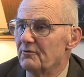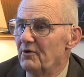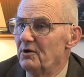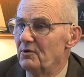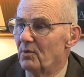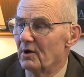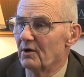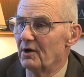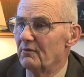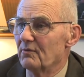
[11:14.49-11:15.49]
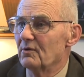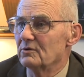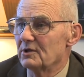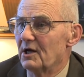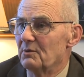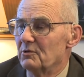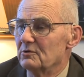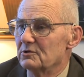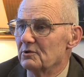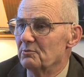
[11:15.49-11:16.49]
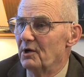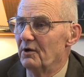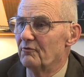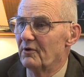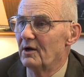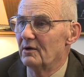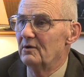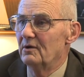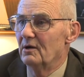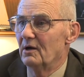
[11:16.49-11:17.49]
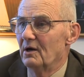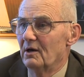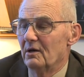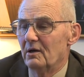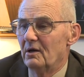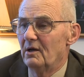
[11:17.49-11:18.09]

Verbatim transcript: feed quality for those animals that are being fed. And